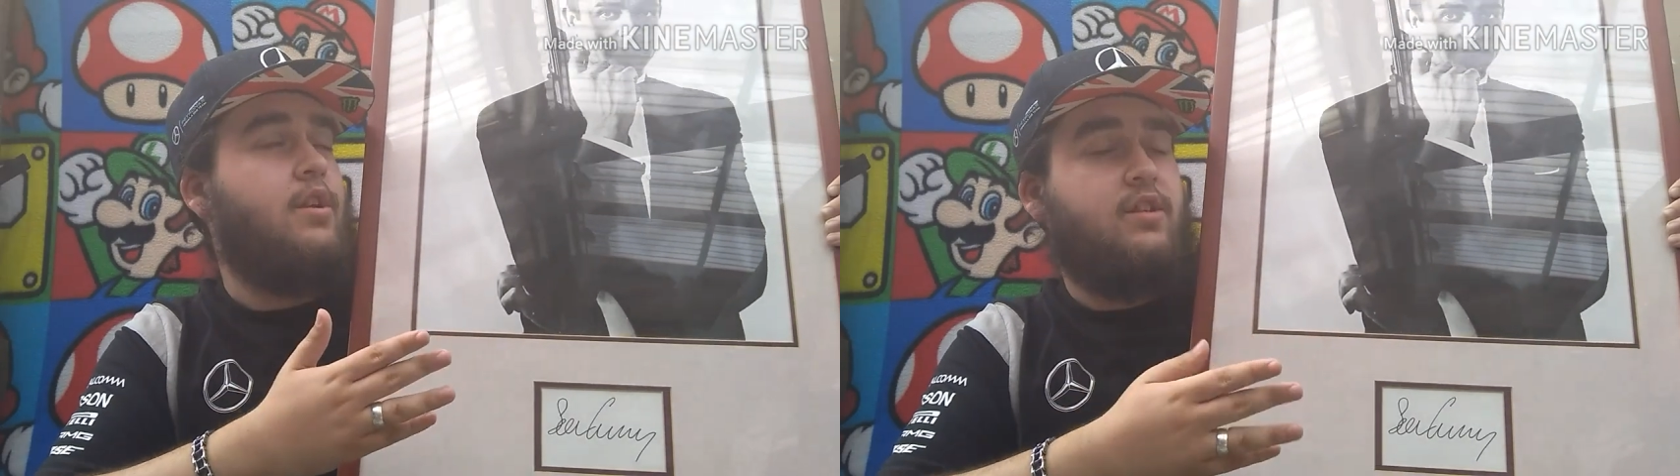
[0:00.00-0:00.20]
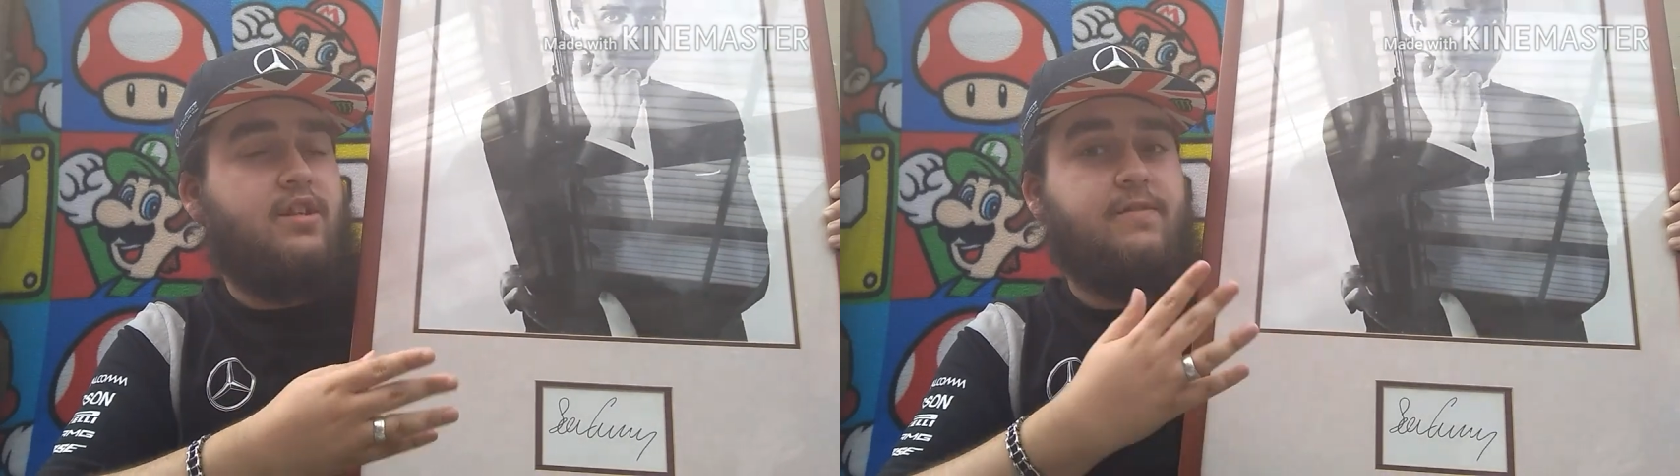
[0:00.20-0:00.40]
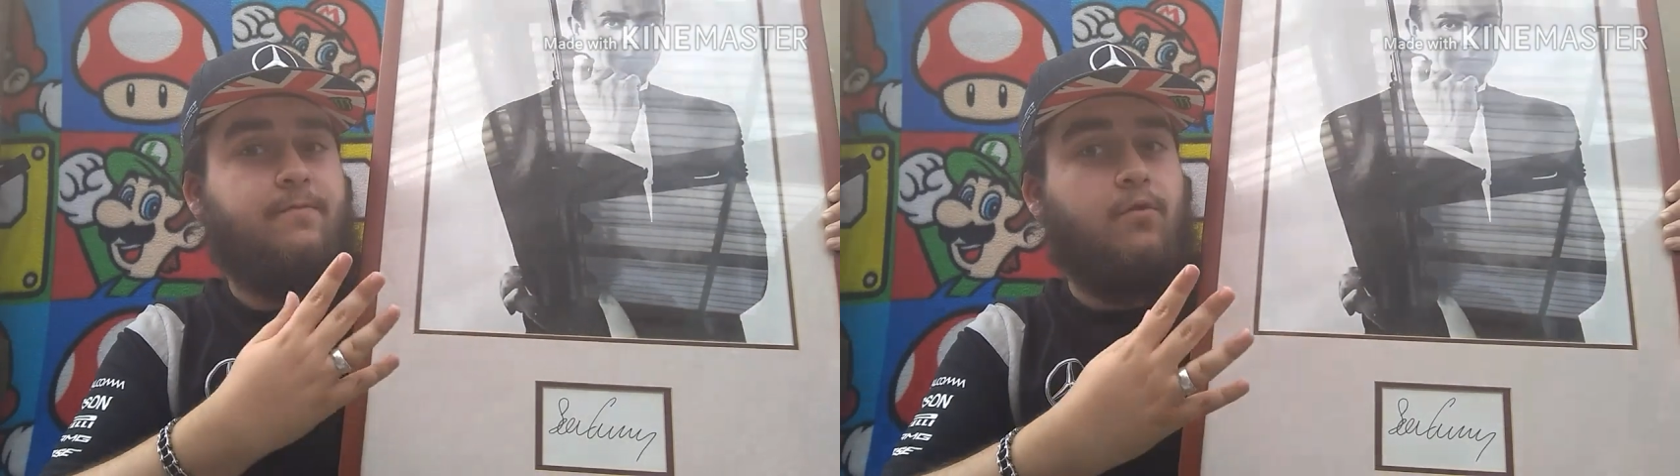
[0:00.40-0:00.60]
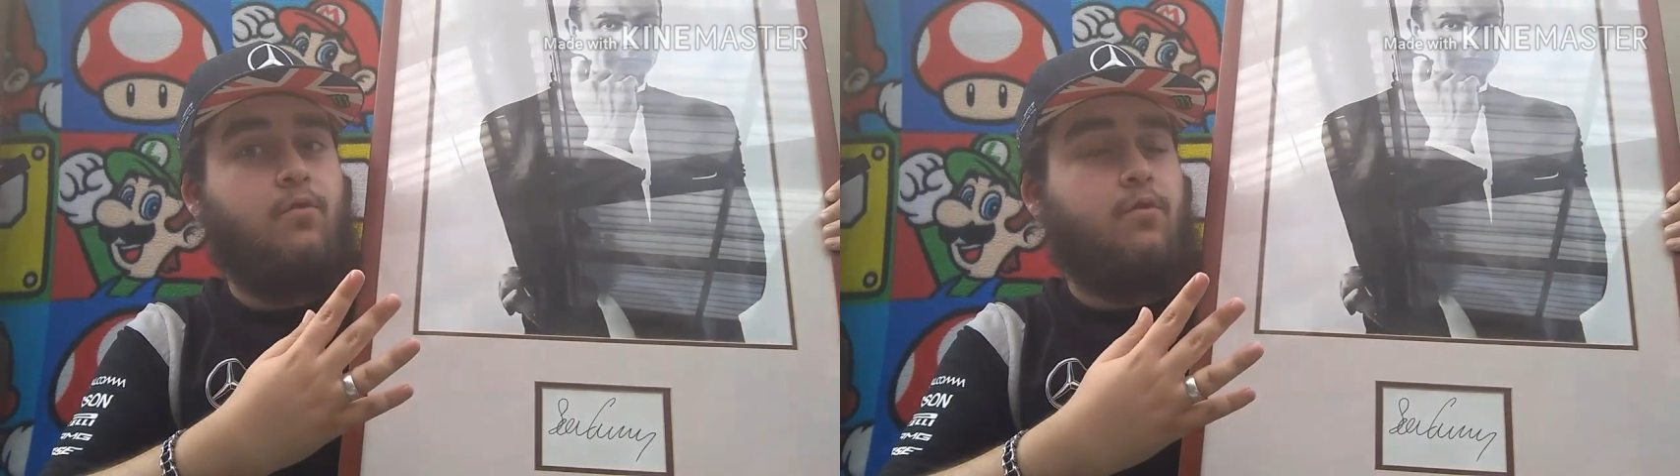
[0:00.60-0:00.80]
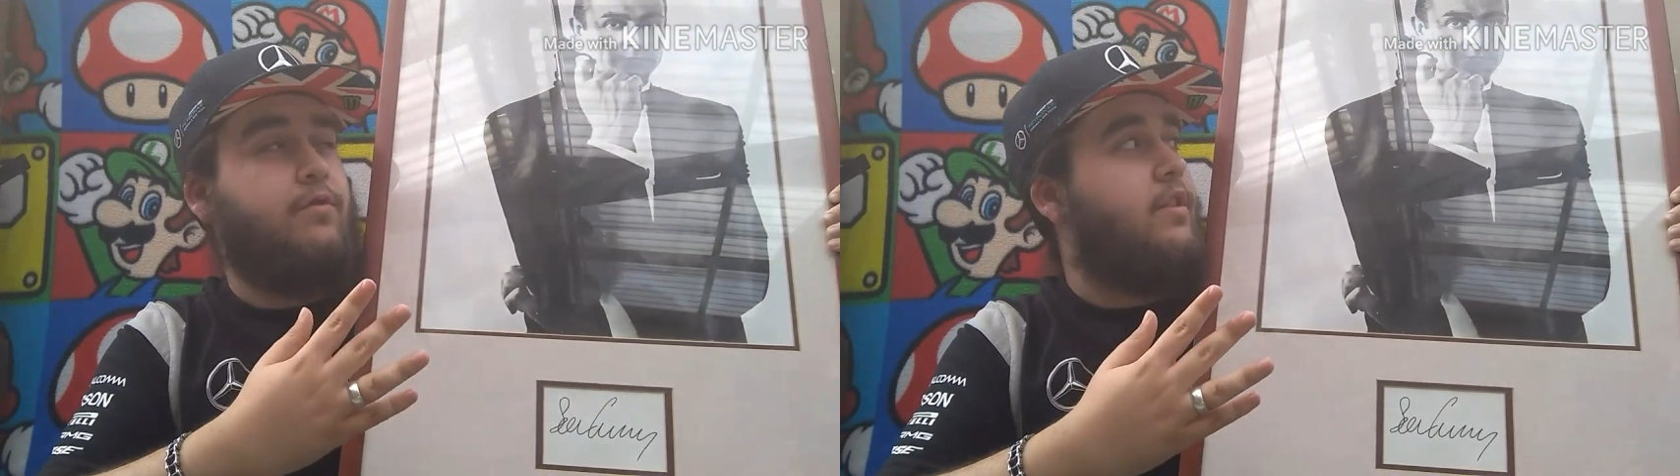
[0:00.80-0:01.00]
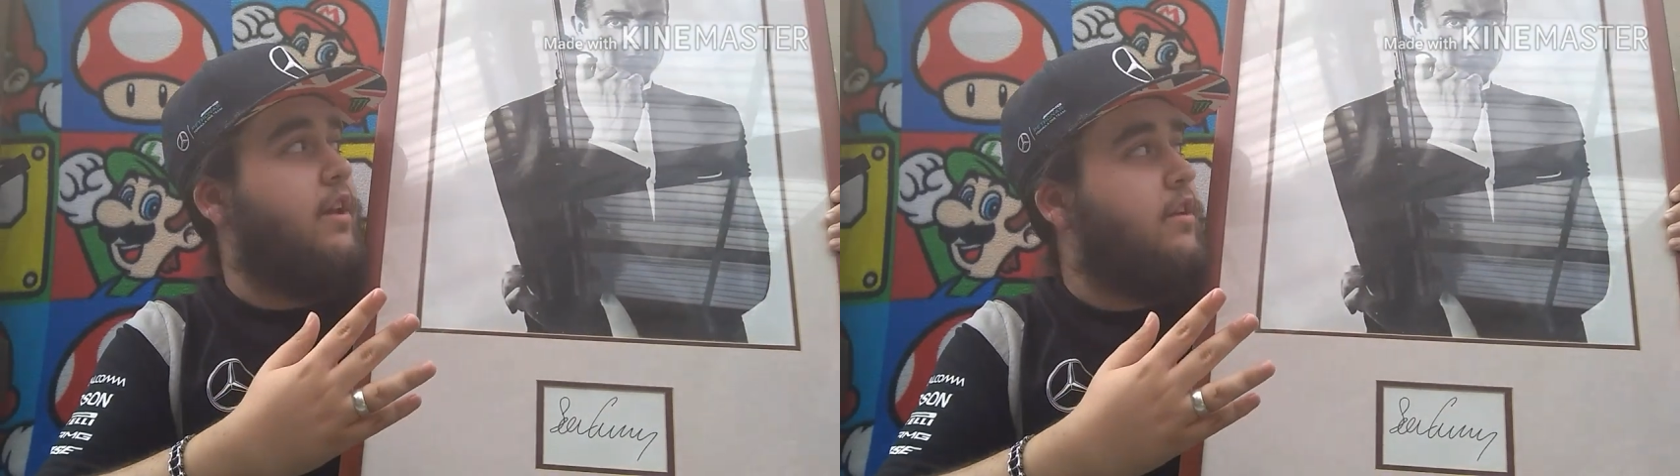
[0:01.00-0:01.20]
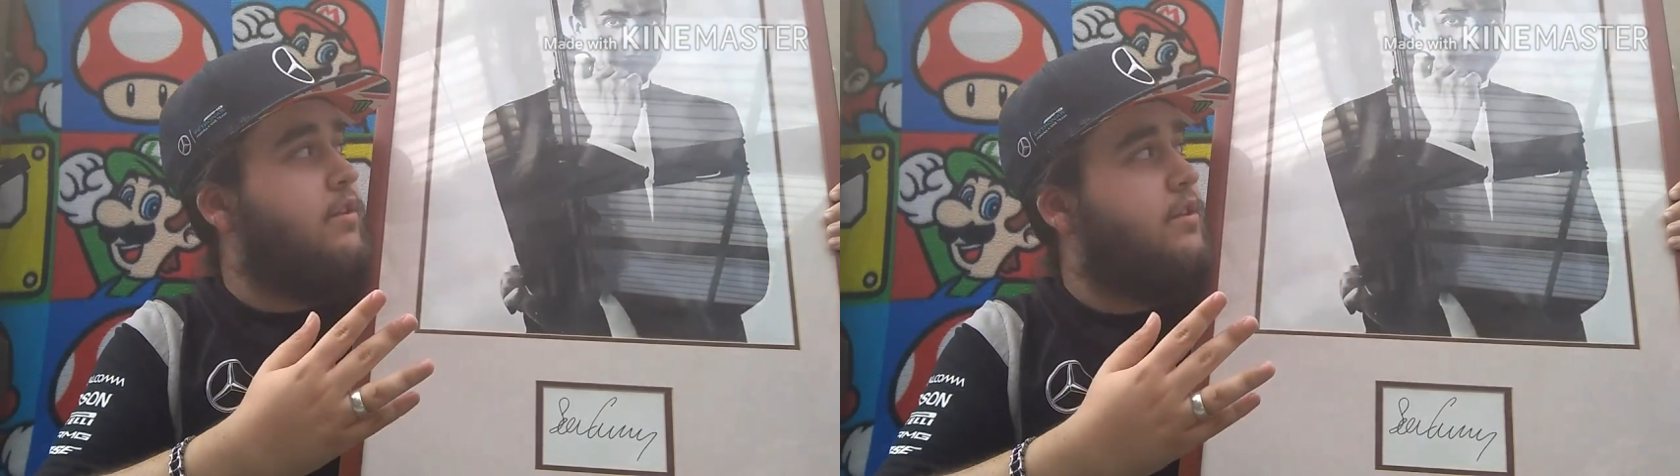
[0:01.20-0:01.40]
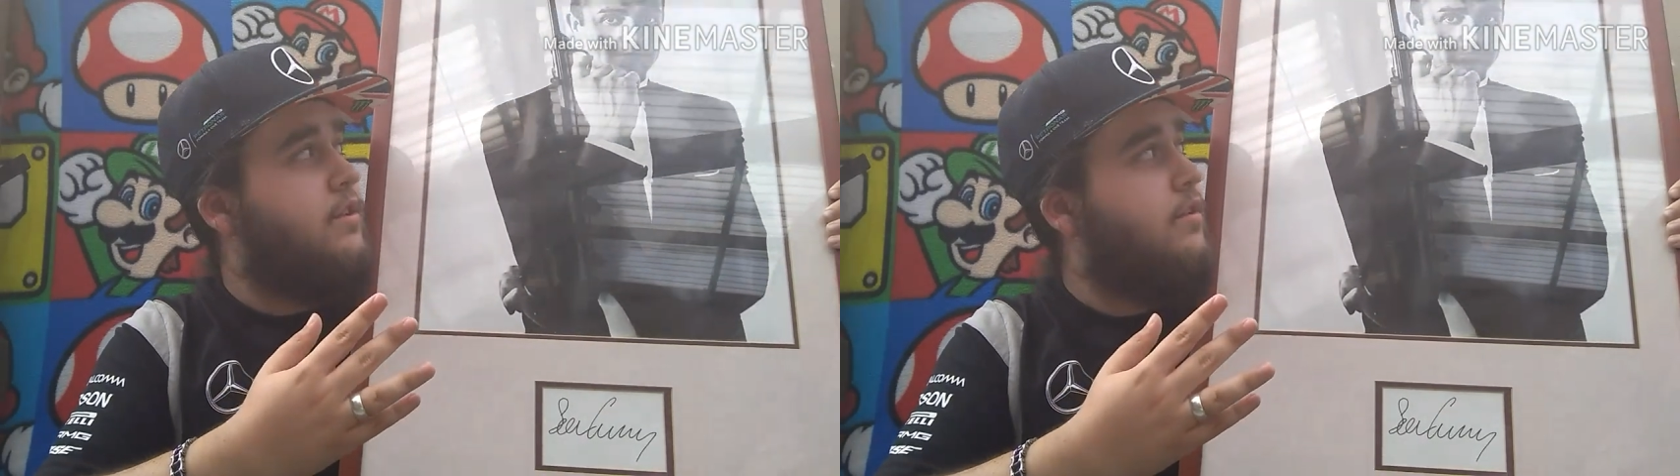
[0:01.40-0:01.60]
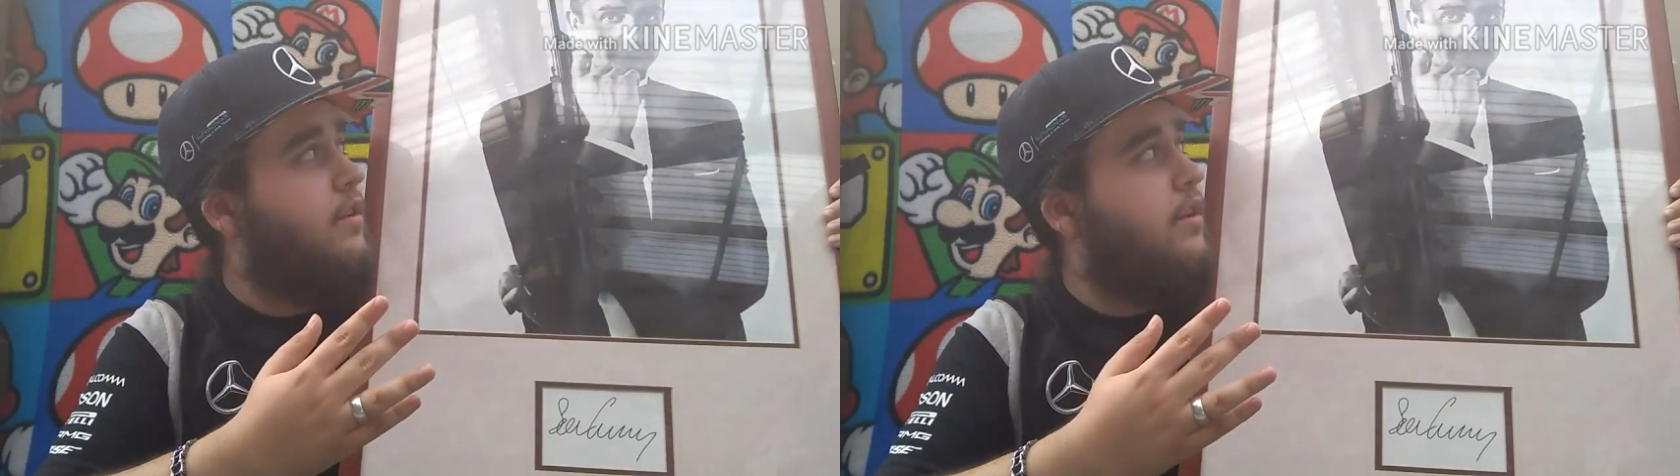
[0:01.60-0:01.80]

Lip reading: so that's four good things.